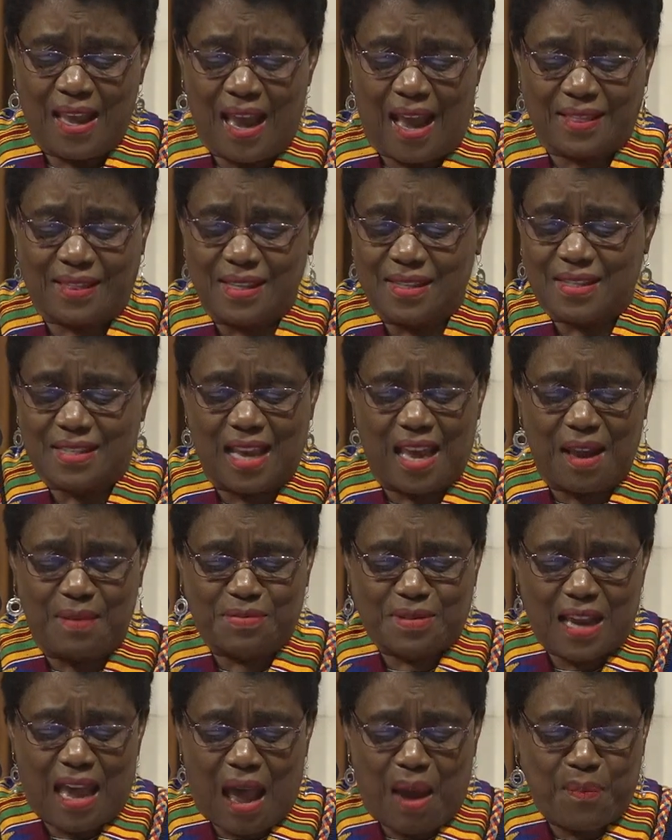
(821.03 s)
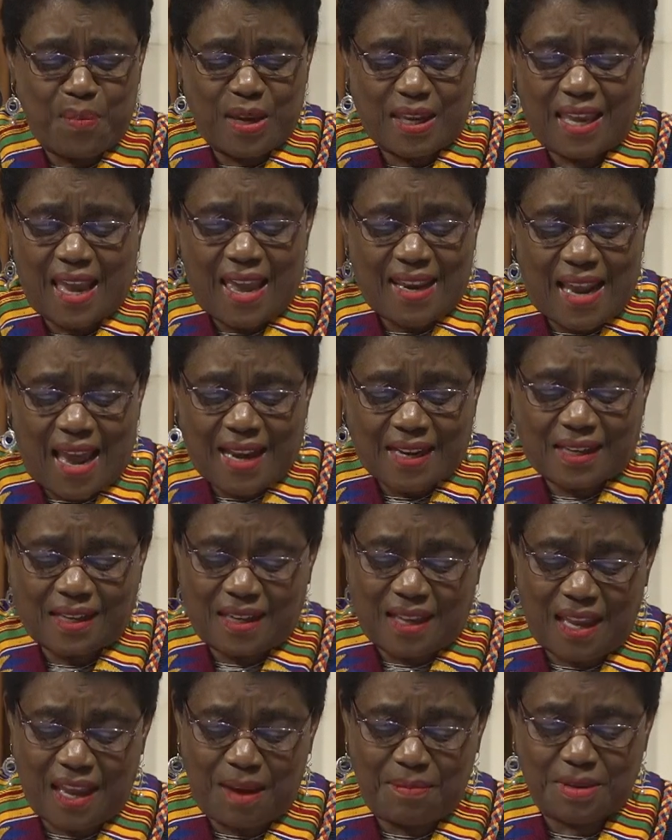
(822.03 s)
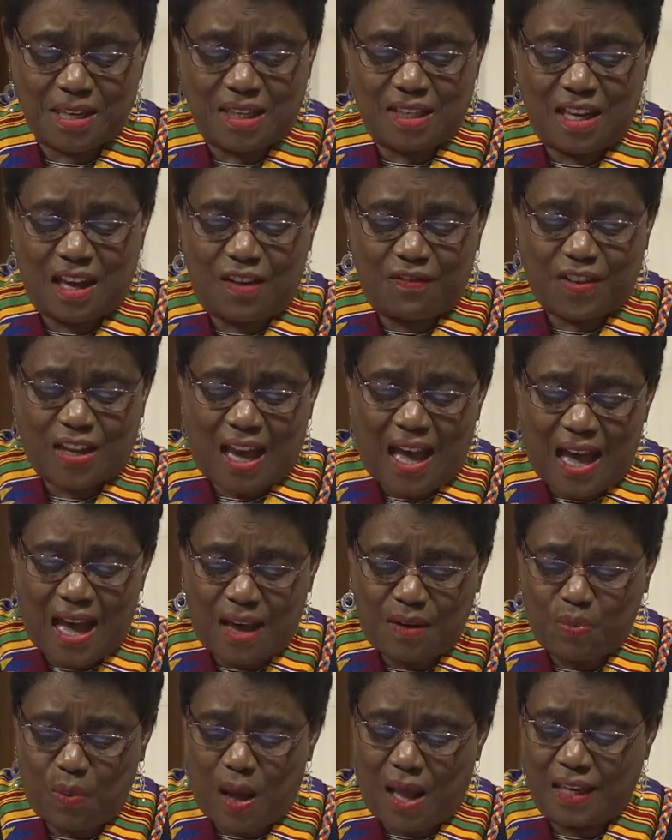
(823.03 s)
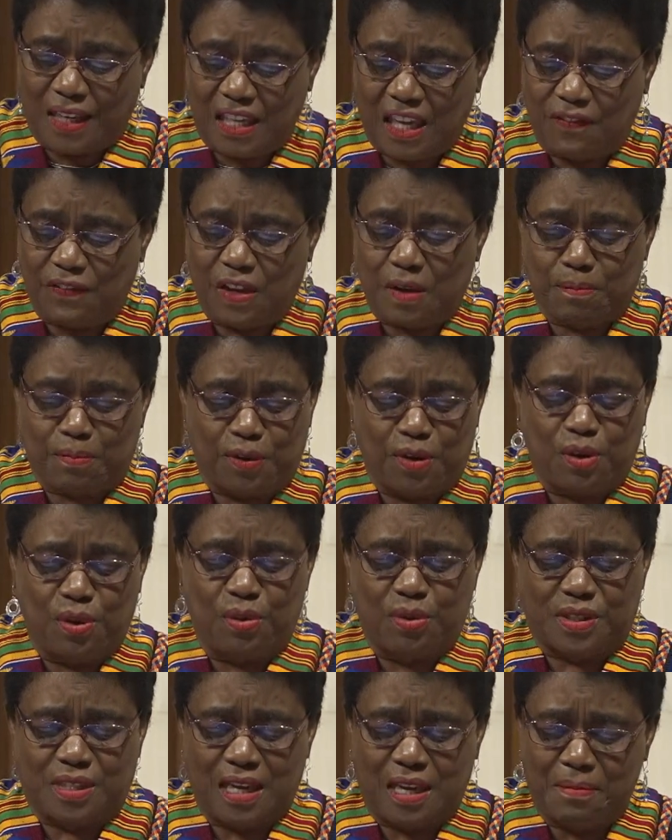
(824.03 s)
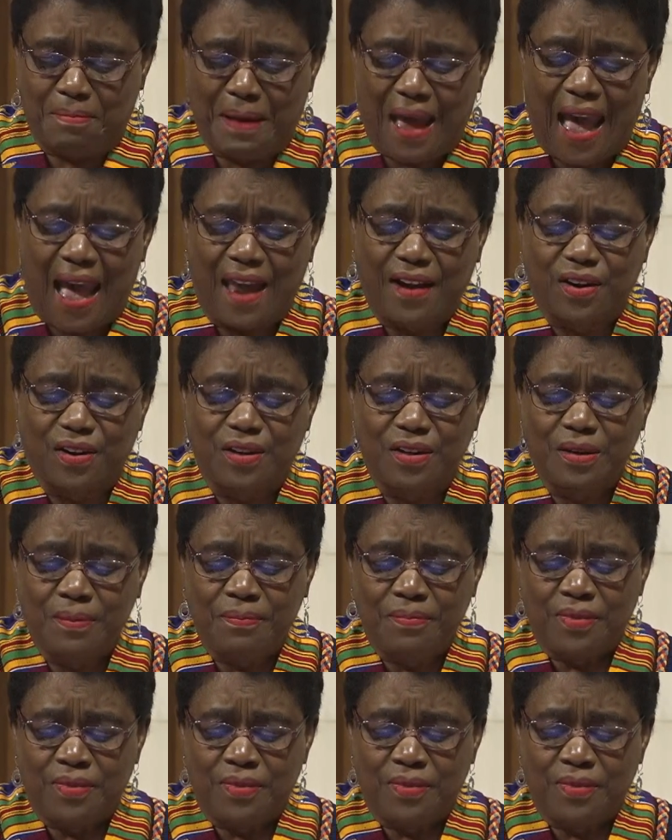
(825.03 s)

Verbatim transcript: At the same time, we cannot claim to love God while leaving bruised and battered